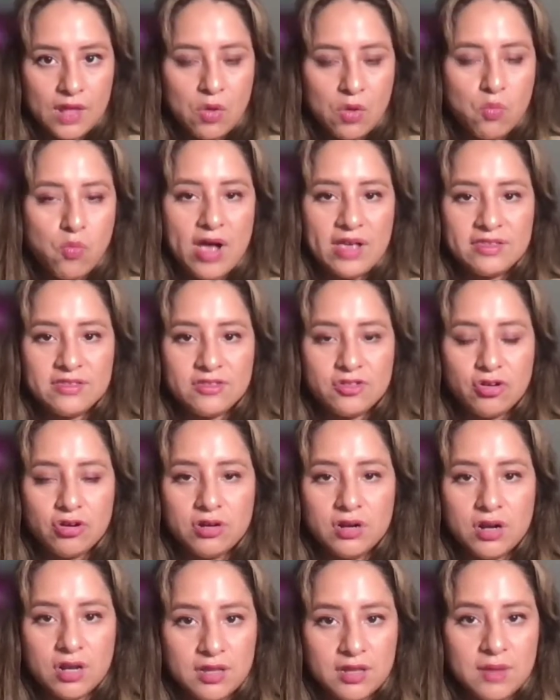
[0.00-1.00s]

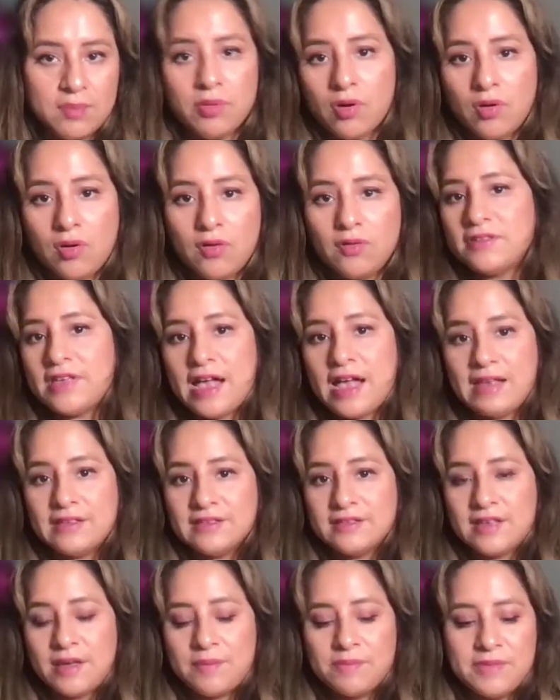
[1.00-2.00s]
Western liberals
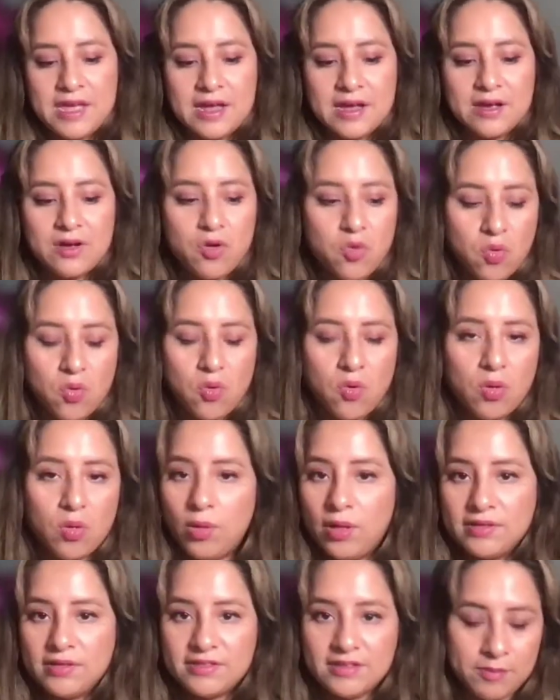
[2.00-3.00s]
as something
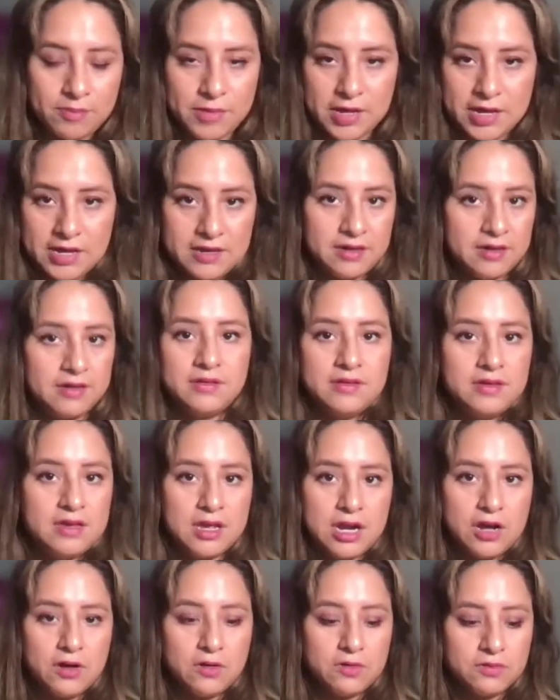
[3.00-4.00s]
cool, as something,
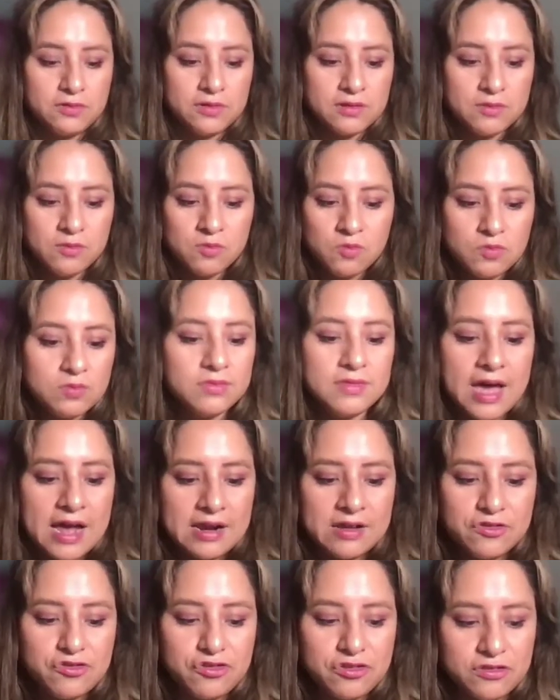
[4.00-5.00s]
you know, that
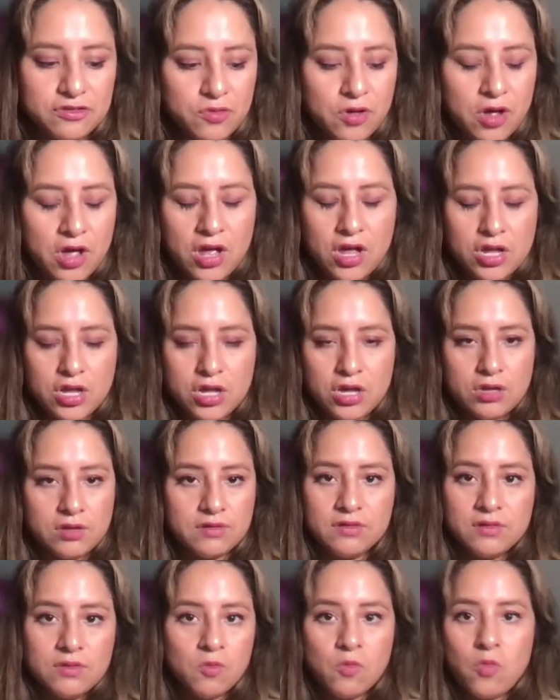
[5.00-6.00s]
is just
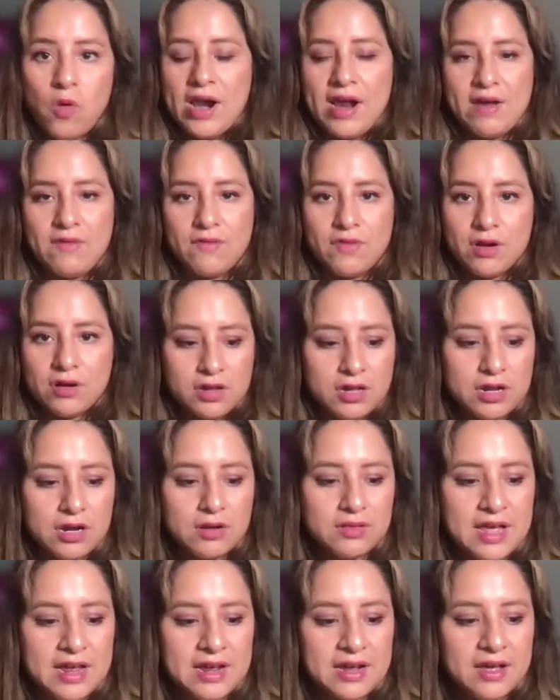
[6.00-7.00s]
whatever you
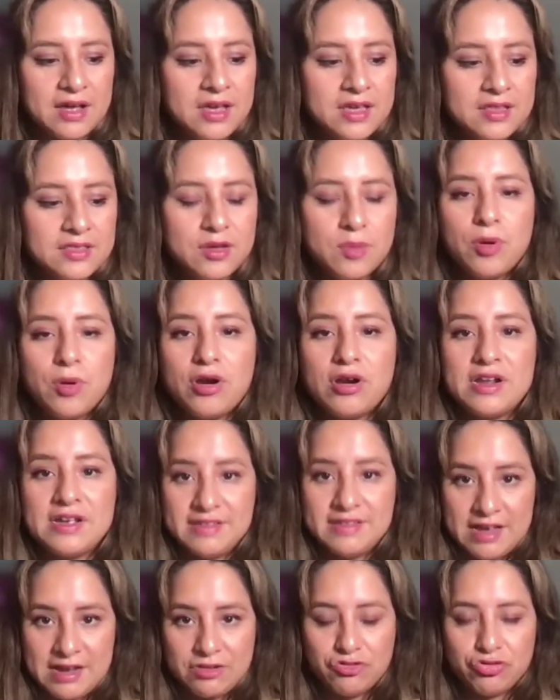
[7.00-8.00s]
know like the bernie
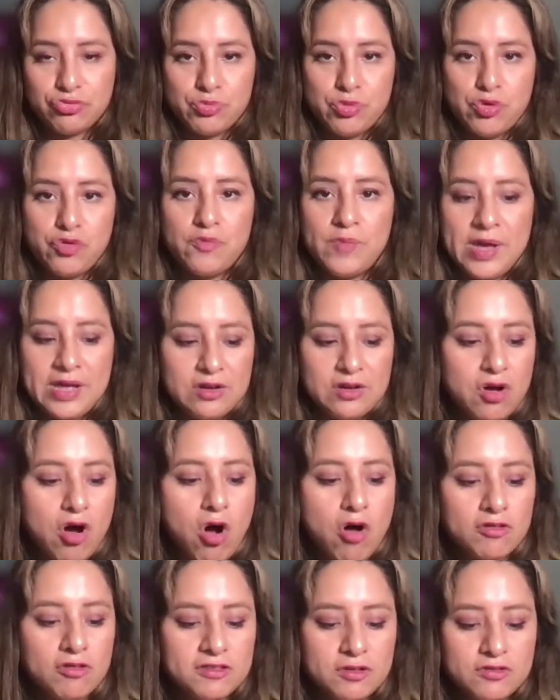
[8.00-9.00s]
sanders movement
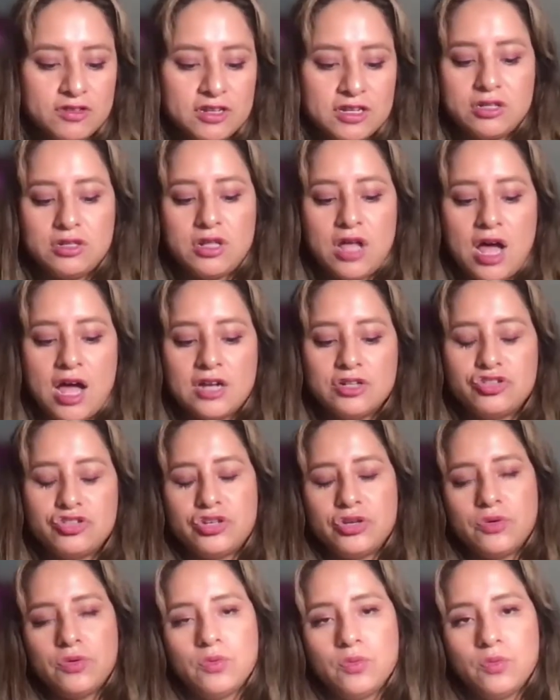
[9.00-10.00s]
also did a lot
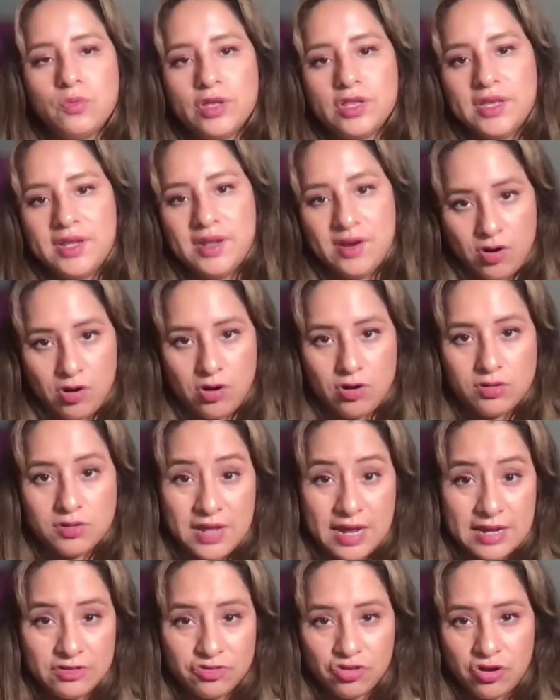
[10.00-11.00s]
to really hurt
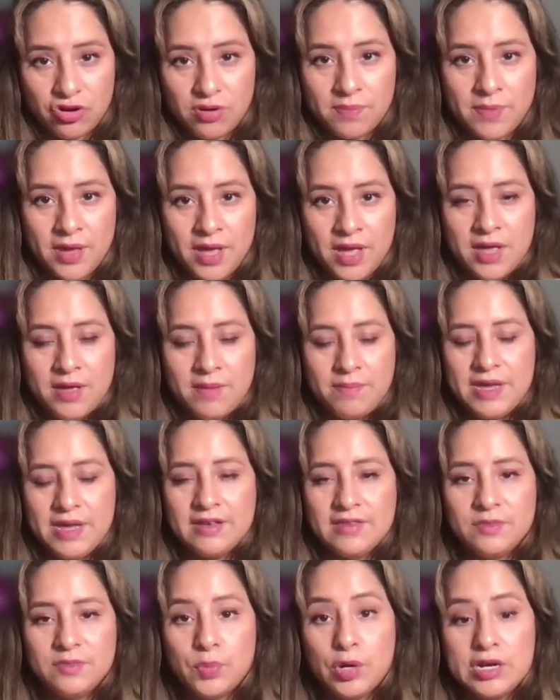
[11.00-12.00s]
that term
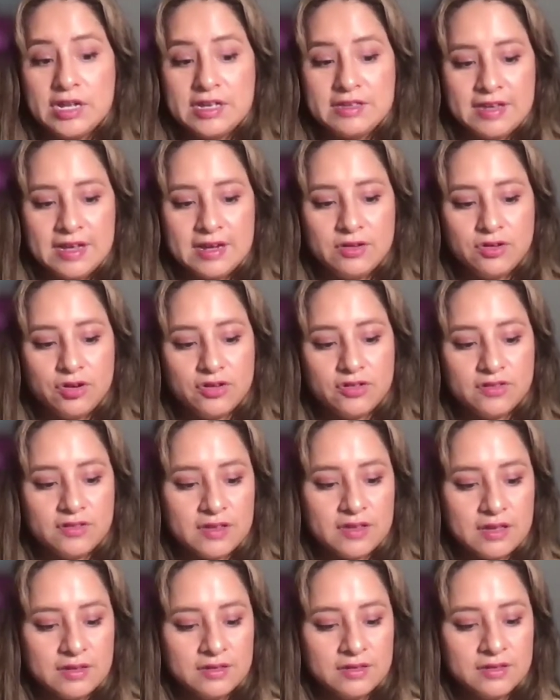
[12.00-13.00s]
because bernie sanders
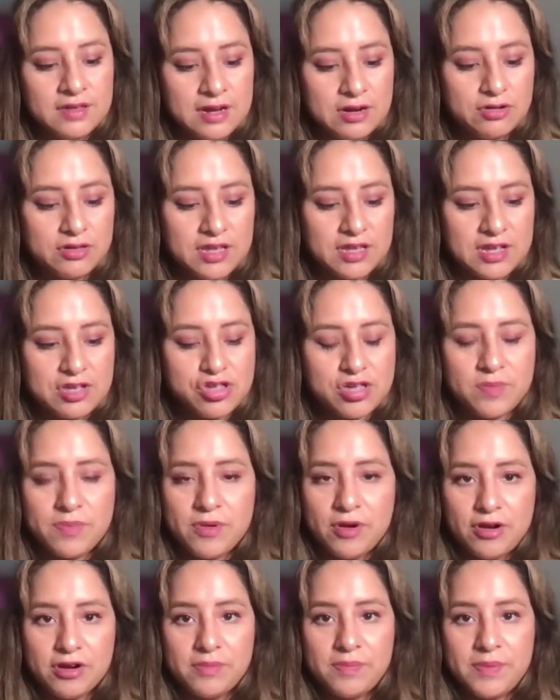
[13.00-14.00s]
literally sheep
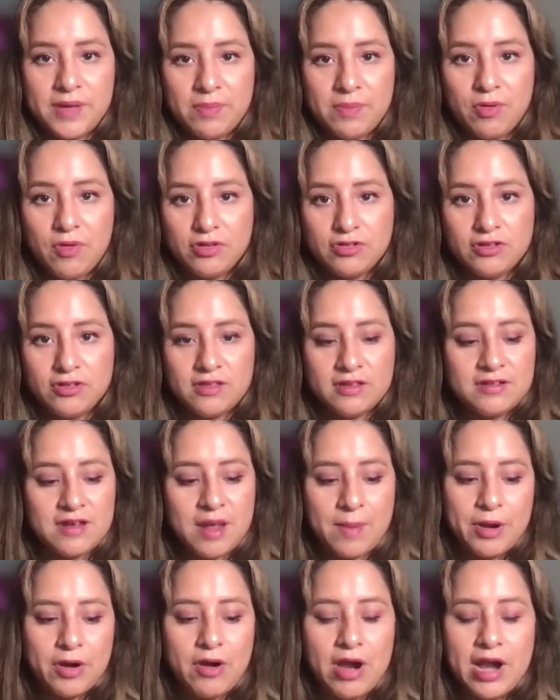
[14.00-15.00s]
herded people into the
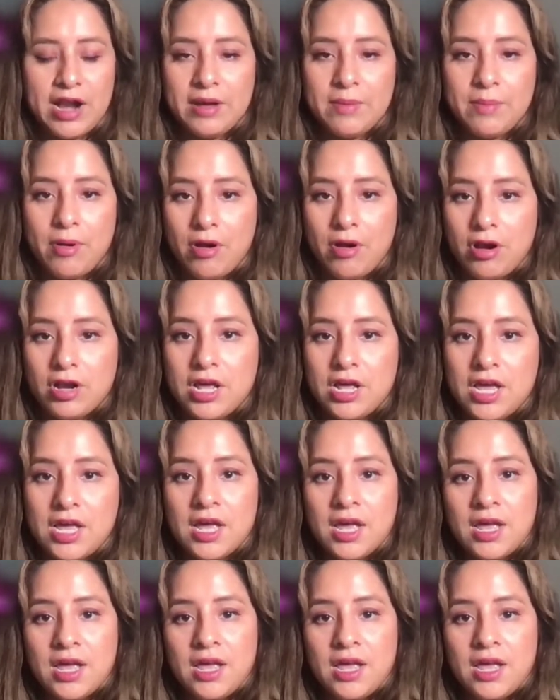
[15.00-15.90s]
democratic party